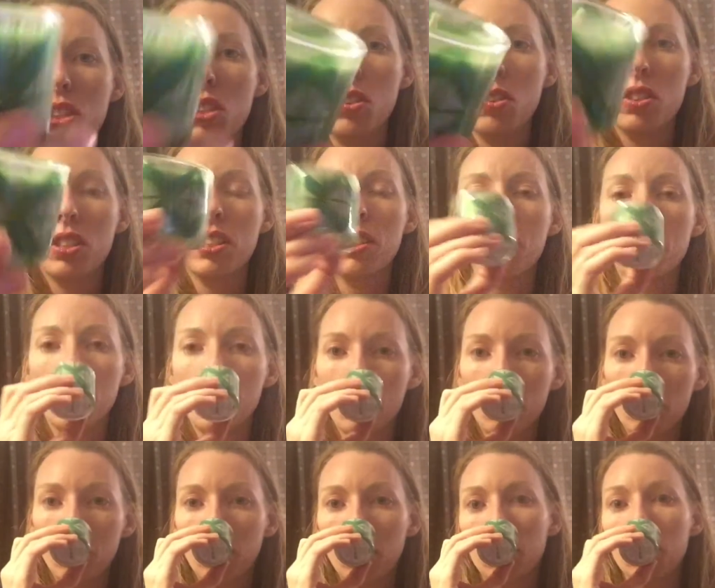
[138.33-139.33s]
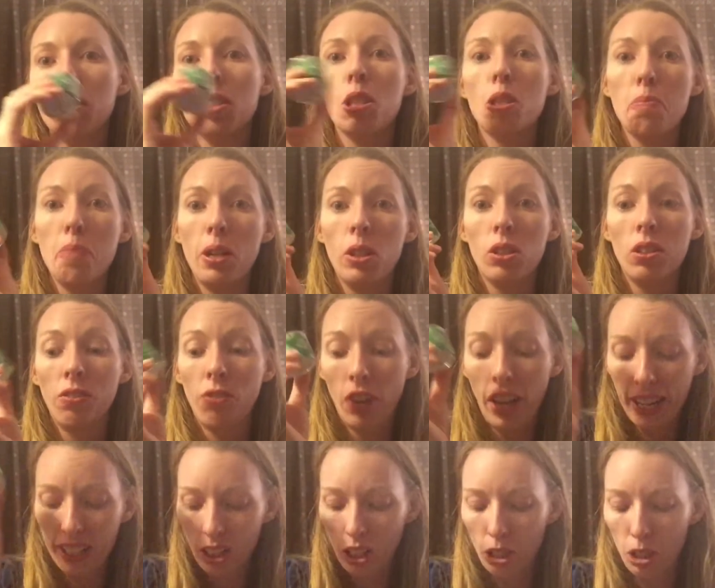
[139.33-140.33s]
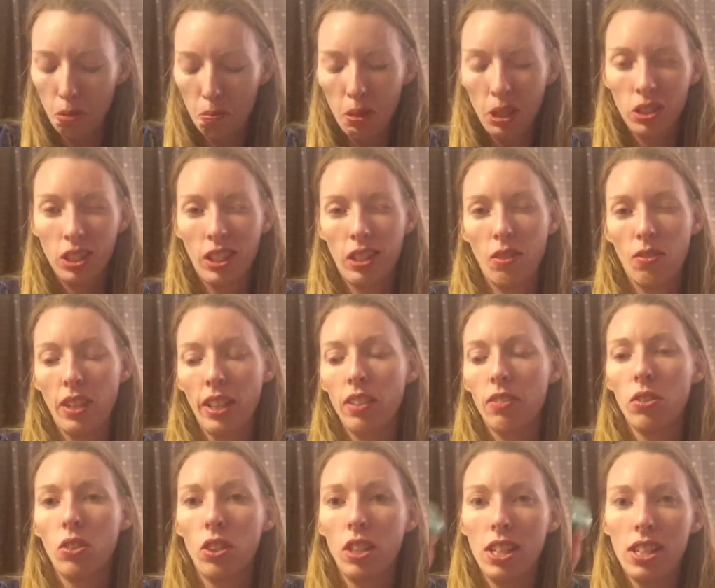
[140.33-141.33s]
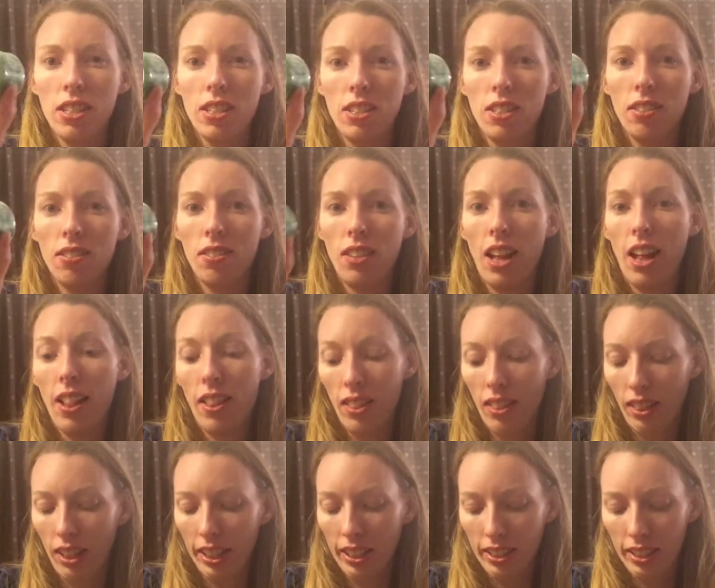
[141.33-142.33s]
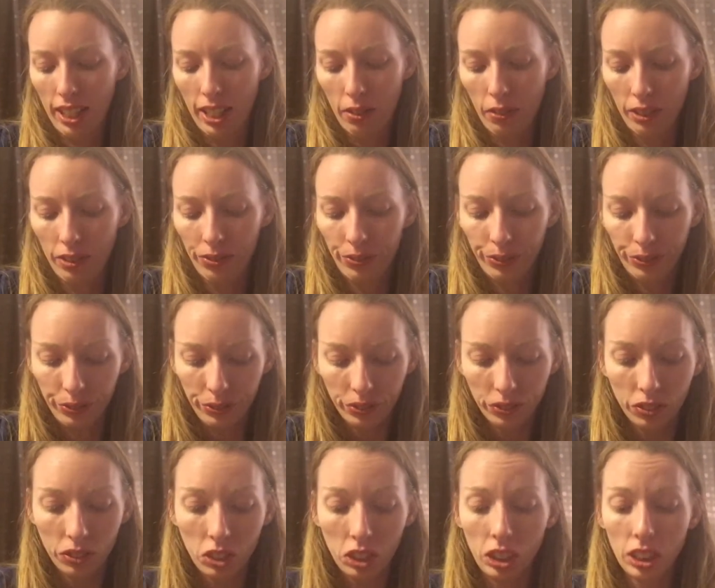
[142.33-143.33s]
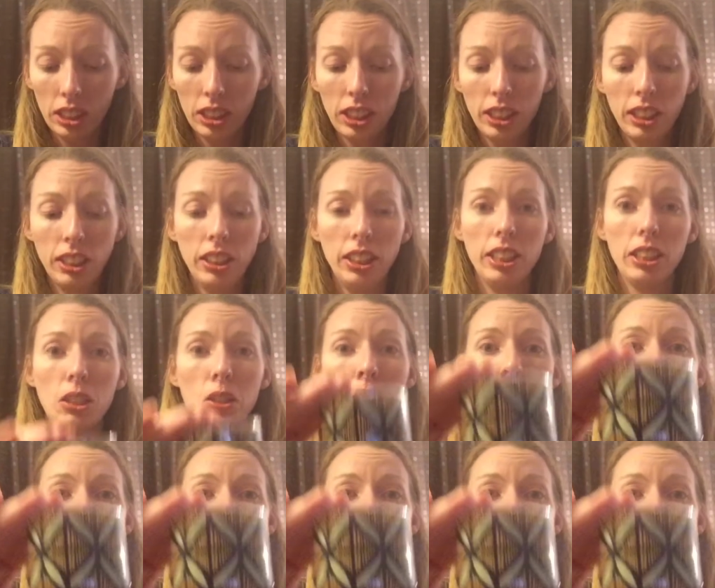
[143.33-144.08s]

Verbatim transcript: cute. Smells fresh, smells like a rainforest, like that one. This